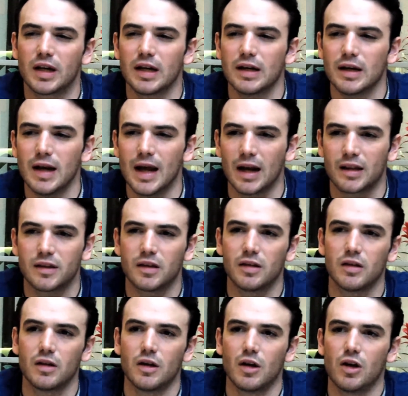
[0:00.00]
connect,
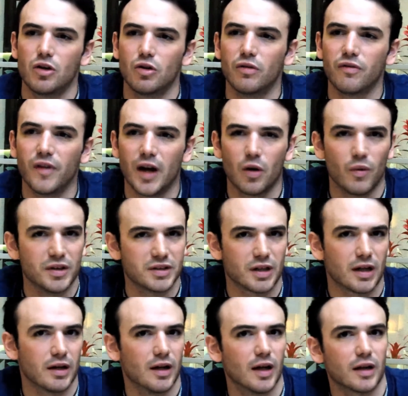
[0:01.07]
you'll find ways
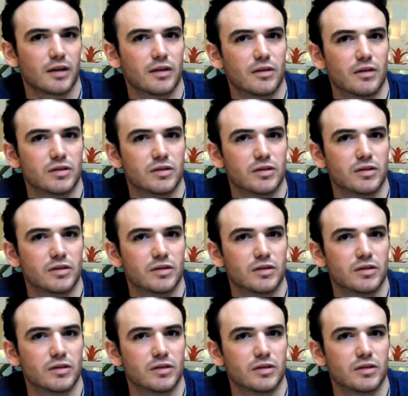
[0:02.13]
to connect.